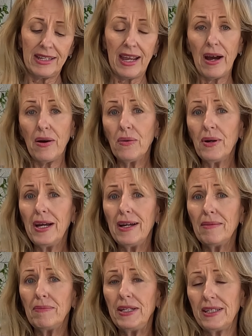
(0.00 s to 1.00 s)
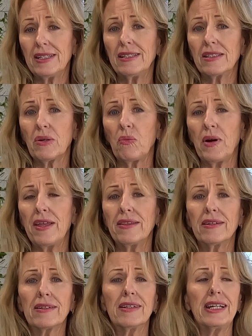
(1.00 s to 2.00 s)
Now, because the
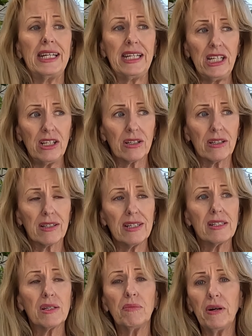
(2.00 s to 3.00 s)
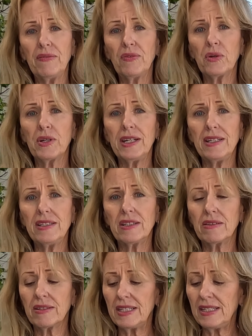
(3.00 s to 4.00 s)
weather here is above 48
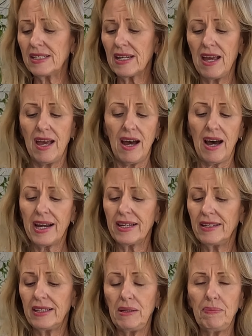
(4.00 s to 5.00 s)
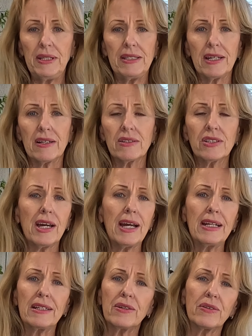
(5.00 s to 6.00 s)
degrees, I can keep these
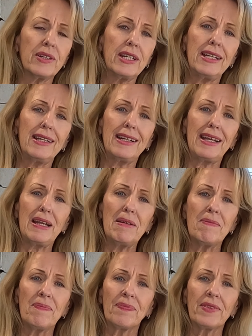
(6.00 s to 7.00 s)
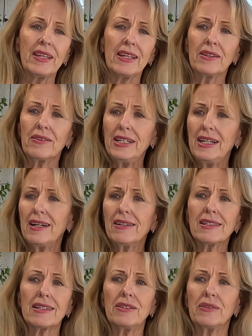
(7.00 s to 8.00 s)
outside. I don't need any
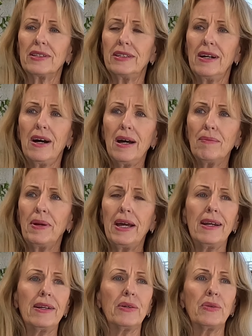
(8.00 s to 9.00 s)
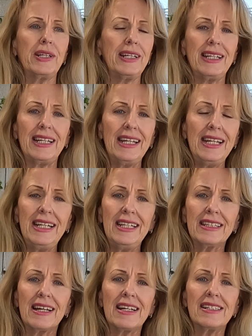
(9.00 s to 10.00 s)
greenhouse. I don't need a hot pad. I don't need any
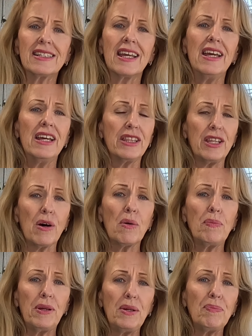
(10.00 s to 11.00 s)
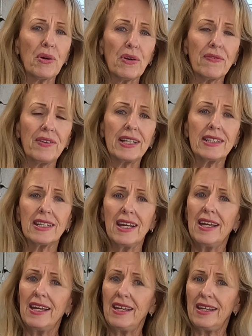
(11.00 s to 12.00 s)
heating lights. They'll be perfect
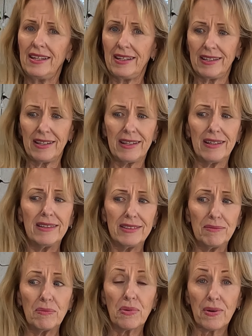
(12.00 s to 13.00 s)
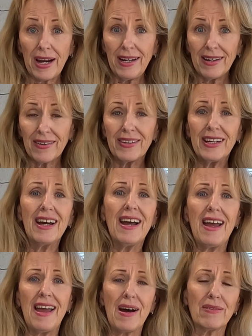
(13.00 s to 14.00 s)
in a bright area
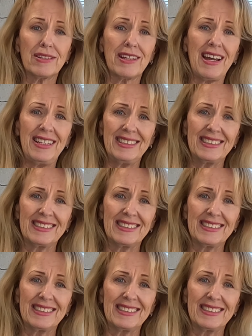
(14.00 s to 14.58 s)
outside.